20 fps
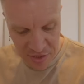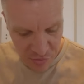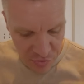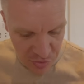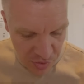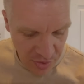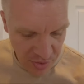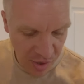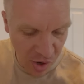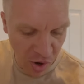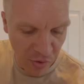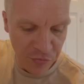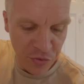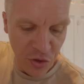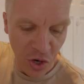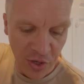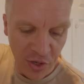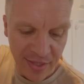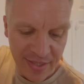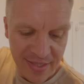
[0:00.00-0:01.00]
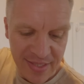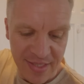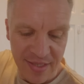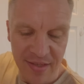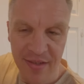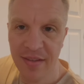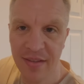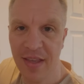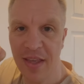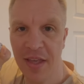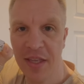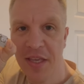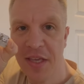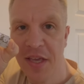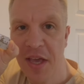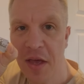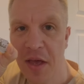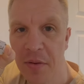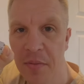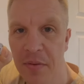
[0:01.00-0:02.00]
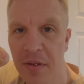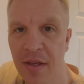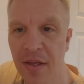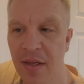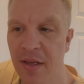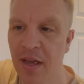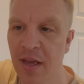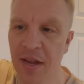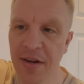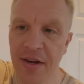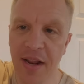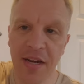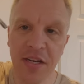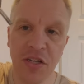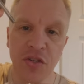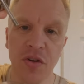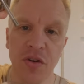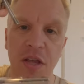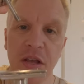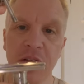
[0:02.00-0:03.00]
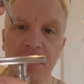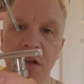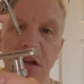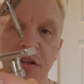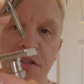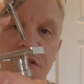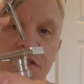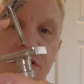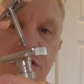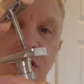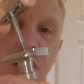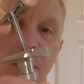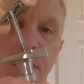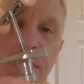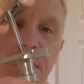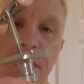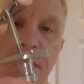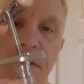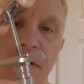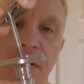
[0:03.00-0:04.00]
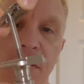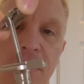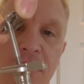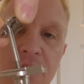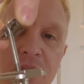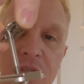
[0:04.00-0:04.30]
it, I've got it, I've got it, there you go, and that literally goes on top like